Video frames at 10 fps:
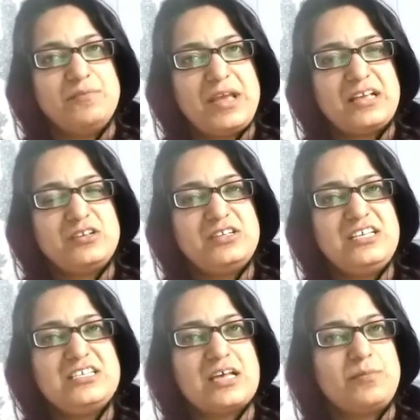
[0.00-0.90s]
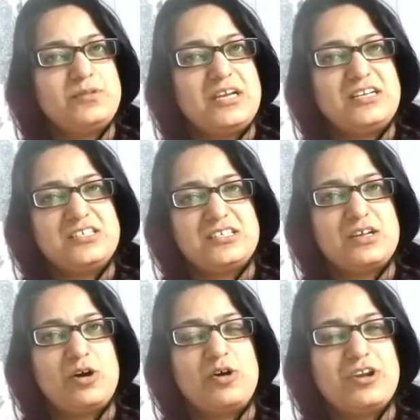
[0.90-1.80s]
make these
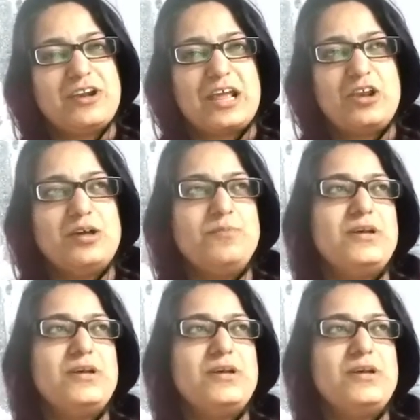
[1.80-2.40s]
updates on a regular